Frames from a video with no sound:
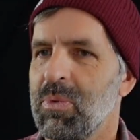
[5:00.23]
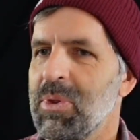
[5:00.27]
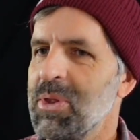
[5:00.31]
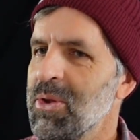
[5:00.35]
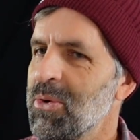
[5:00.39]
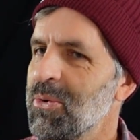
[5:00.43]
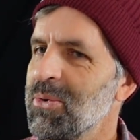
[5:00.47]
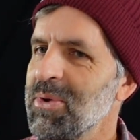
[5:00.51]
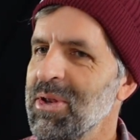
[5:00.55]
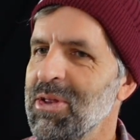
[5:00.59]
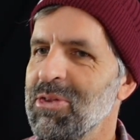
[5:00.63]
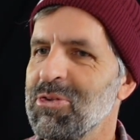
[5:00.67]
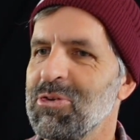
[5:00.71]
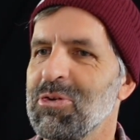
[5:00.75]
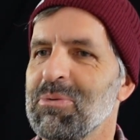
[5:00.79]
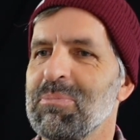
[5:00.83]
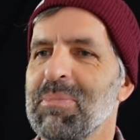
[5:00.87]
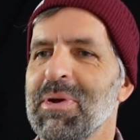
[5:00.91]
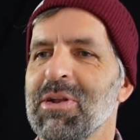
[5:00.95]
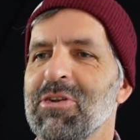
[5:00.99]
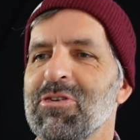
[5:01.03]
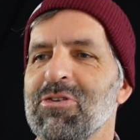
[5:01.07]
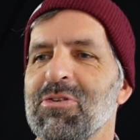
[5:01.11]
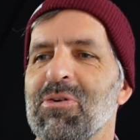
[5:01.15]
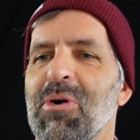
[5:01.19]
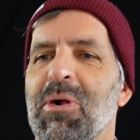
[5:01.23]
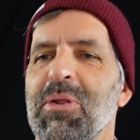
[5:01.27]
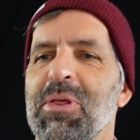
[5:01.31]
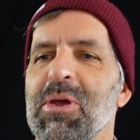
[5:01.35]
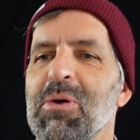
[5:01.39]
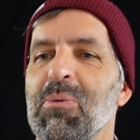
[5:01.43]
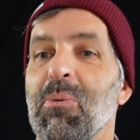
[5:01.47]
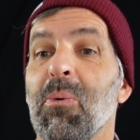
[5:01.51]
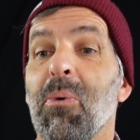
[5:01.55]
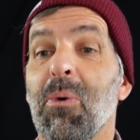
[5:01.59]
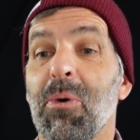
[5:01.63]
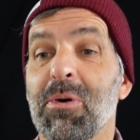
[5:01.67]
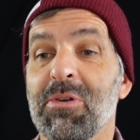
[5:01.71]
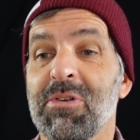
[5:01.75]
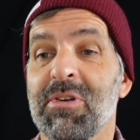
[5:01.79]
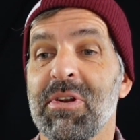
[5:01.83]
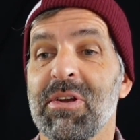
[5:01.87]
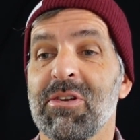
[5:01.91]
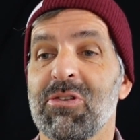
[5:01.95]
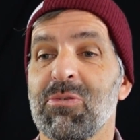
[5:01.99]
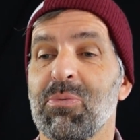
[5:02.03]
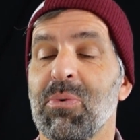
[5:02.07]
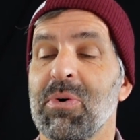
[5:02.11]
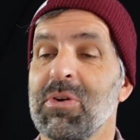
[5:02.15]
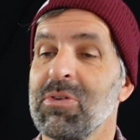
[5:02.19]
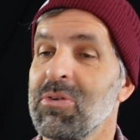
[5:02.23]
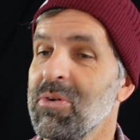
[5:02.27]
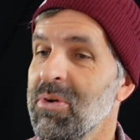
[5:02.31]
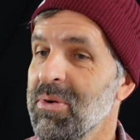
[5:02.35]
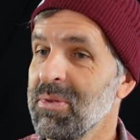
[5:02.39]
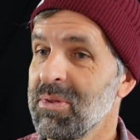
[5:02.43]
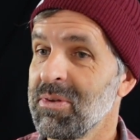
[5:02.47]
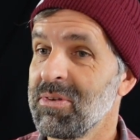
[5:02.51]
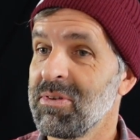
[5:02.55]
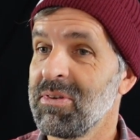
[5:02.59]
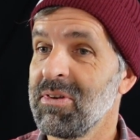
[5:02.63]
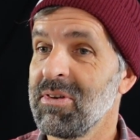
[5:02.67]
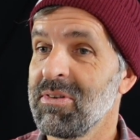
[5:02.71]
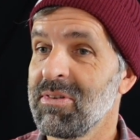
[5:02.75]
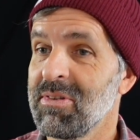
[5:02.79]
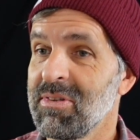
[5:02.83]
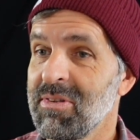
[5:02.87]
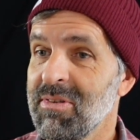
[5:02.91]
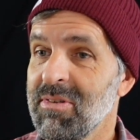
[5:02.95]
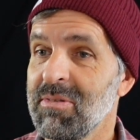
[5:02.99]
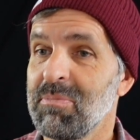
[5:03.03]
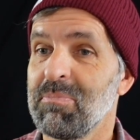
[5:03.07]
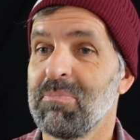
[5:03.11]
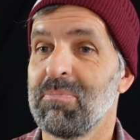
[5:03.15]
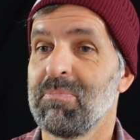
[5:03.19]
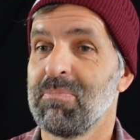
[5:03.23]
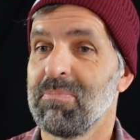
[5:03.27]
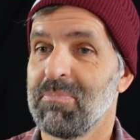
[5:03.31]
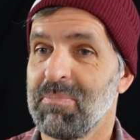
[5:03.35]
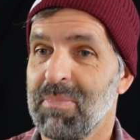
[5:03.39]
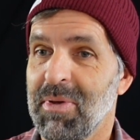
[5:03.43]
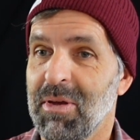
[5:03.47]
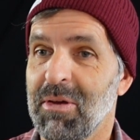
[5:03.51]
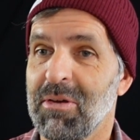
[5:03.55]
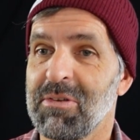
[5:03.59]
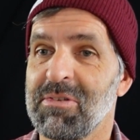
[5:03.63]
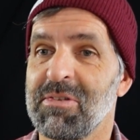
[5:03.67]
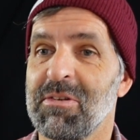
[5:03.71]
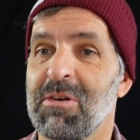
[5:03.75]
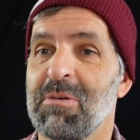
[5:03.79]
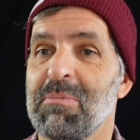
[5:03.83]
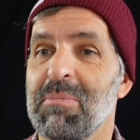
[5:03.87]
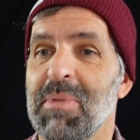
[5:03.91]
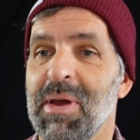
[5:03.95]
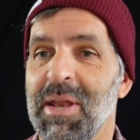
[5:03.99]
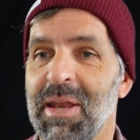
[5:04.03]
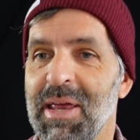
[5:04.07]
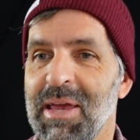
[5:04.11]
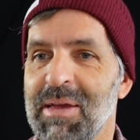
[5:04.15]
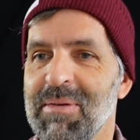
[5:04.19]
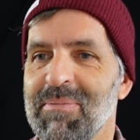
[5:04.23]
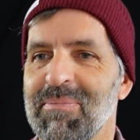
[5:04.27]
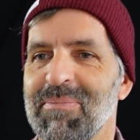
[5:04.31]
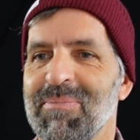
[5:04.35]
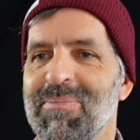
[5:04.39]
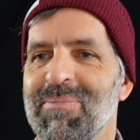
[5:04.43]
No need to mention all the awards it has won during the seasons, because there are many.